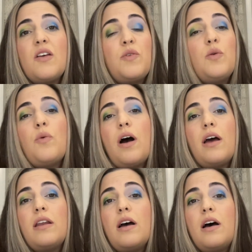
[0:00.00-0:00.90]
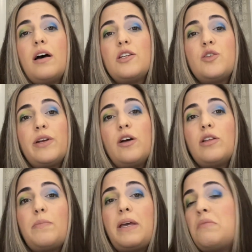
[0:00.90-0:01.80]
If you want a
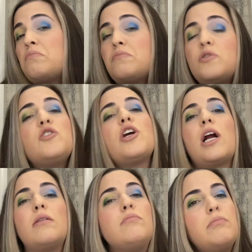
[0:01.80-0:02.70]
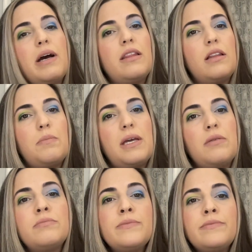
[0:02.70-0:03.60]
trio lippy, sure, buy the
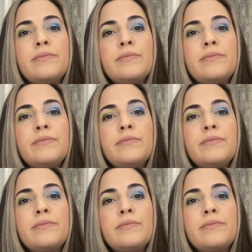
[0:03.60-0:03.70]
lippy.